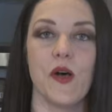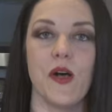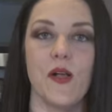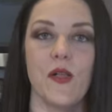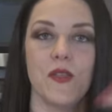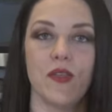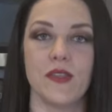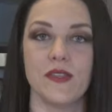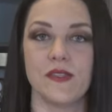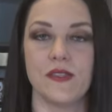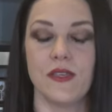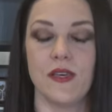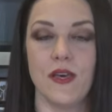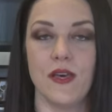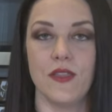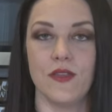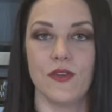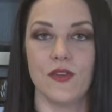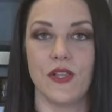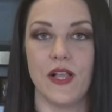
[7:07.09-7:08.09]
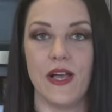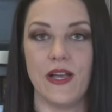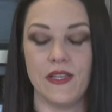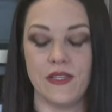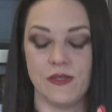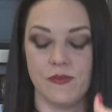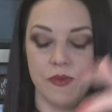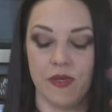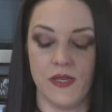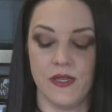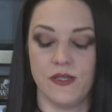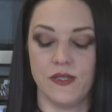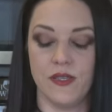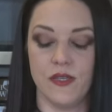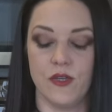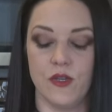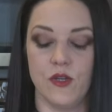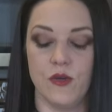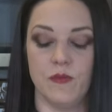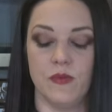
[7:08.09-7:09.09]
well as the other glass because
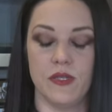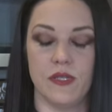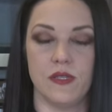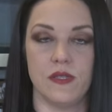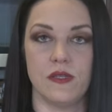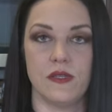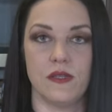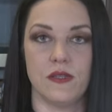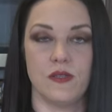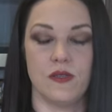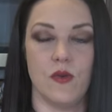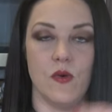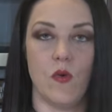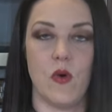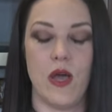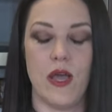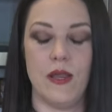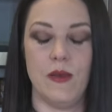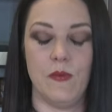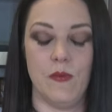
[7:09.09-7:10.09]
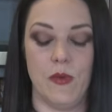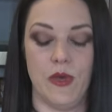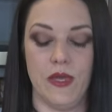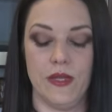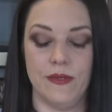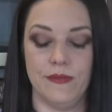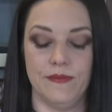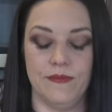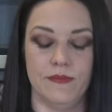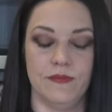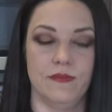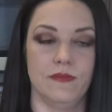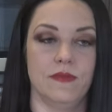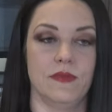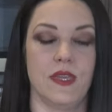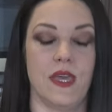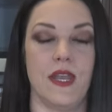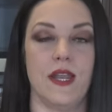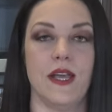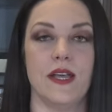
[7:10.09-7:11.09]
the coupe is so wide, but
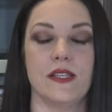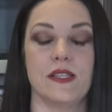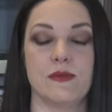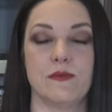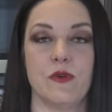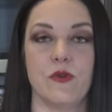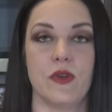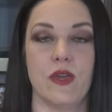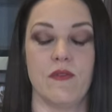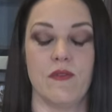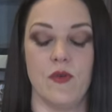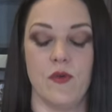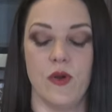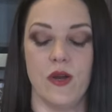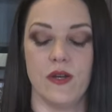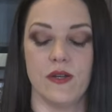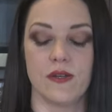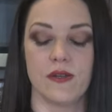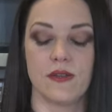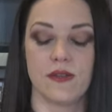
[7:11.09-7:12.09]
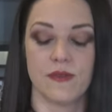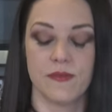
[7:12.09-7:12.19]
kind of got smoke everywhere.